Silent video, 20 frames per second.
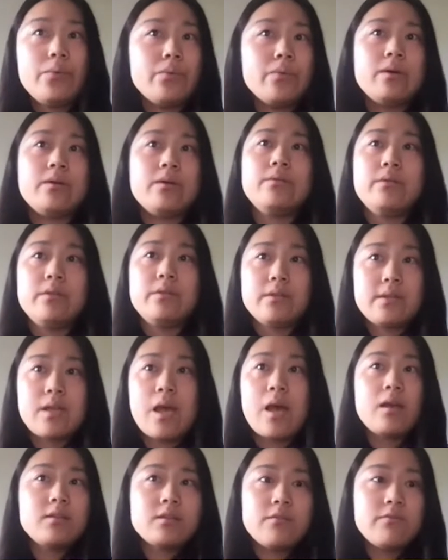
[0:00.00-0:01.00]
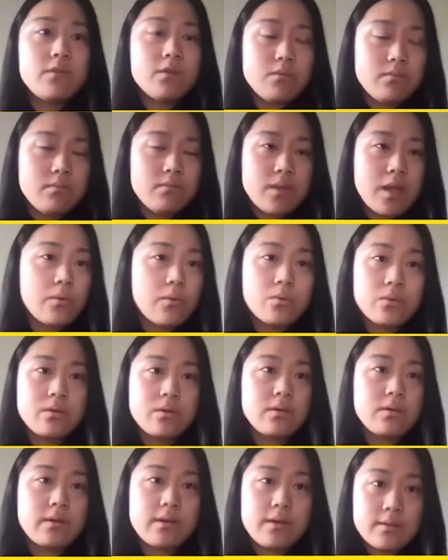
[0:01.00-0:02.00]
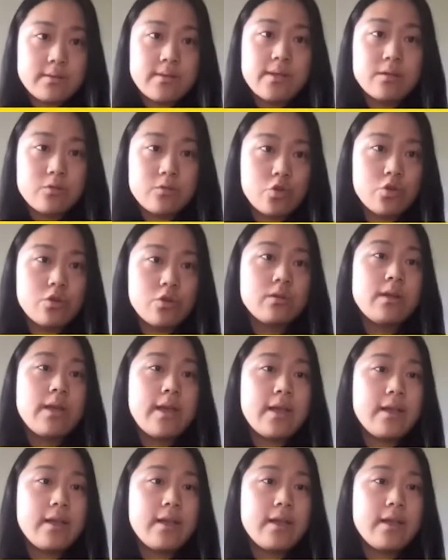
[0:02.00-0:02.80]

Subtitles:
well, the size of the network, etc.,